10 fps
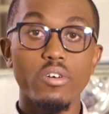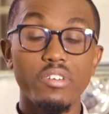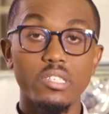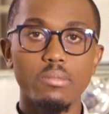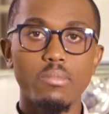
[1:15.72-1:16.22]

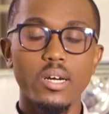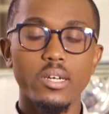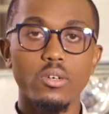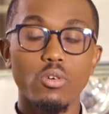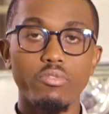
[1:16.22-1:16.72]
affected
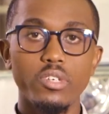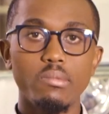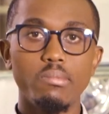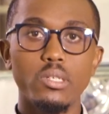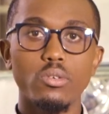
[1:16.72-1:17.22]
by
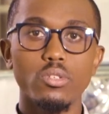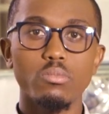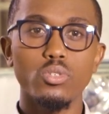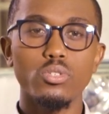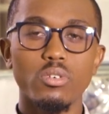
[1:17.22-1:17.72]
COVID because
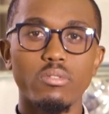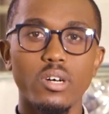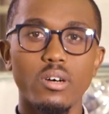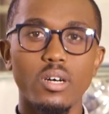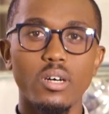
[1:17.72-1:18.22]
most of
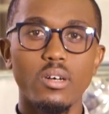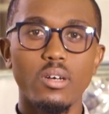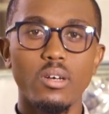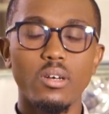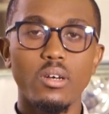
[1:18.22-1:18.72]
our
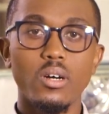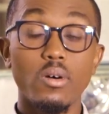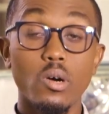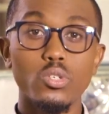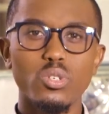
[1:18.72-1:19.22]

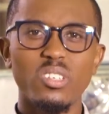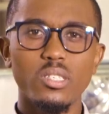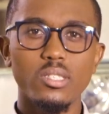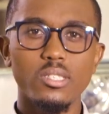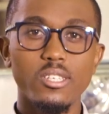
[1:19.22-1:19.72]

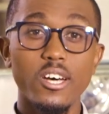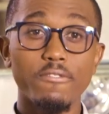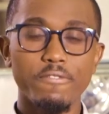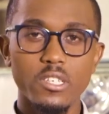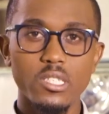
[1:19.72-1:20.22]
consultancy is
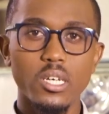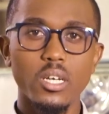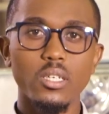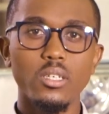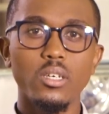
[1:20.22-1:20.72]
done
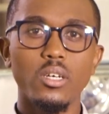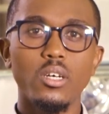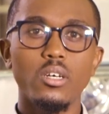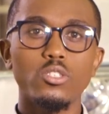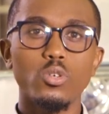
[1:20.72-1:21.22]
physically.
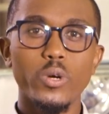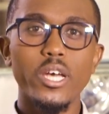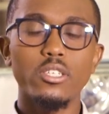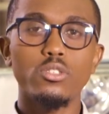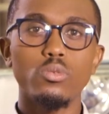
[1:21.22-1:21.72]
So we
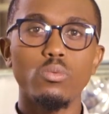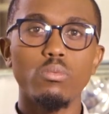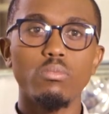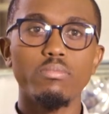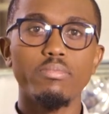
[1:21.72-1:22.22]
had
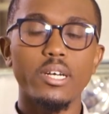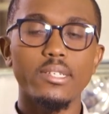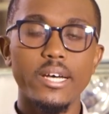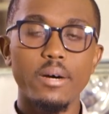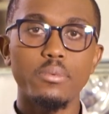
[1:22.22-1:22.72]
to
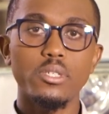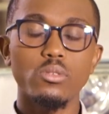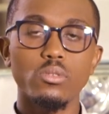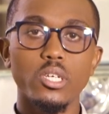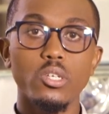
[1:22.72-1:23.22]
adapt
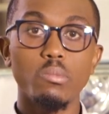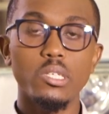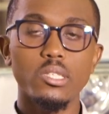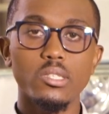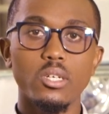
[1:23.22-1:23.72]
to the new
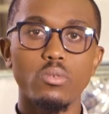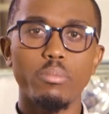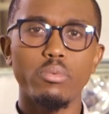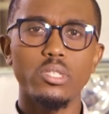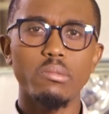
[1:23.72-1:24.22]
measures that were
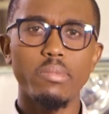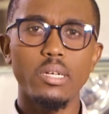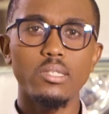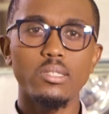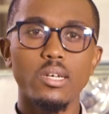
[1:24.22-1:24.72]
put in
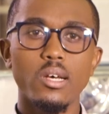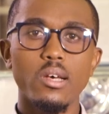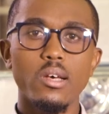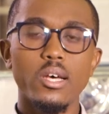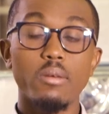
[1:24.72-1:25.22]
place.
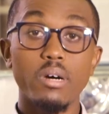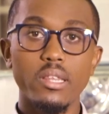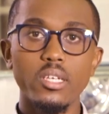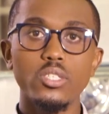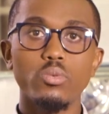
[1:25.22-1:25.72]
And by
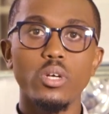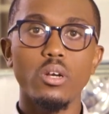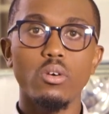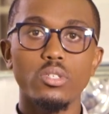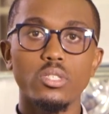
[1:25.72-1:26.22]
this, we
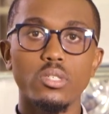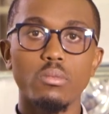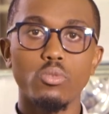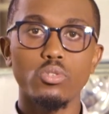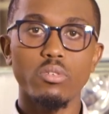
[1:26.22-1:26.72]
lost
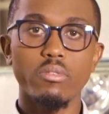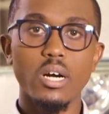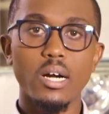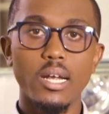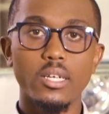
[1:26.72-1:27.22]
most of
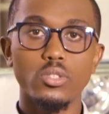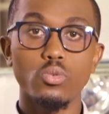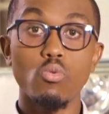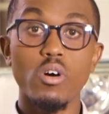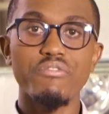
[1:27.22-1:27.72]
our clients
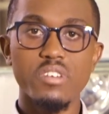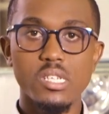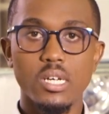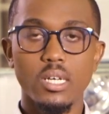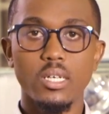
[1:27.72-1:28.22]
who were
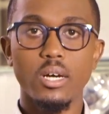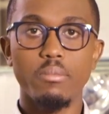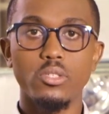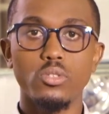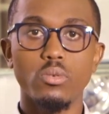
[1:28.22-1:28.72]
physically
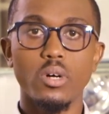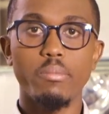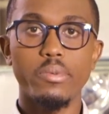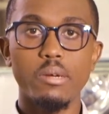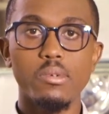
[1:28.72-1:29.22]
coming to our
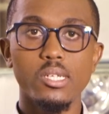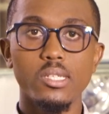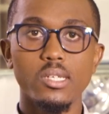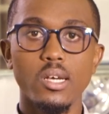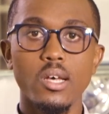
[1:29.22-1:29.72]
premises.